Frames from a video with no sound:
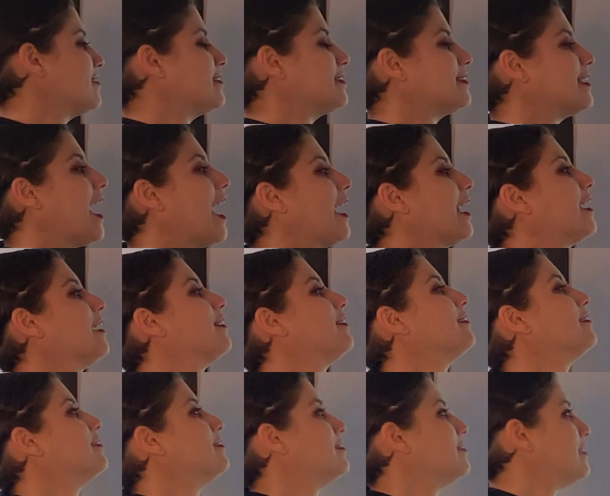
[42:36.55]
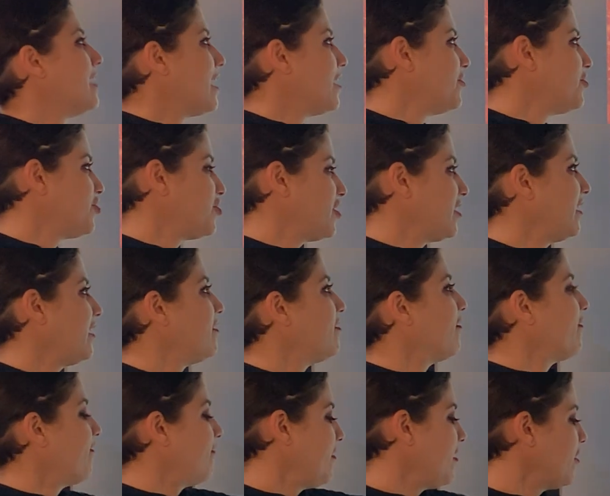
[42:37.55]
stylization
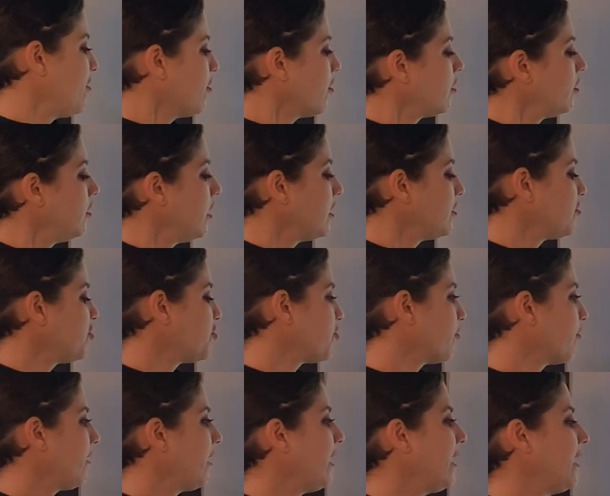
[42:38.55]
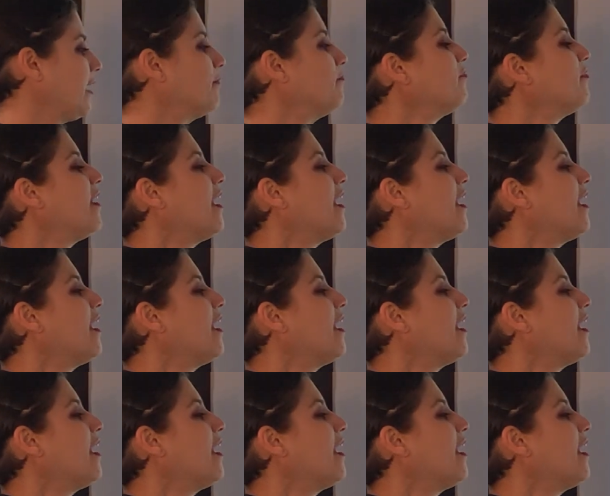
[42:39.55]
and the figure clustering.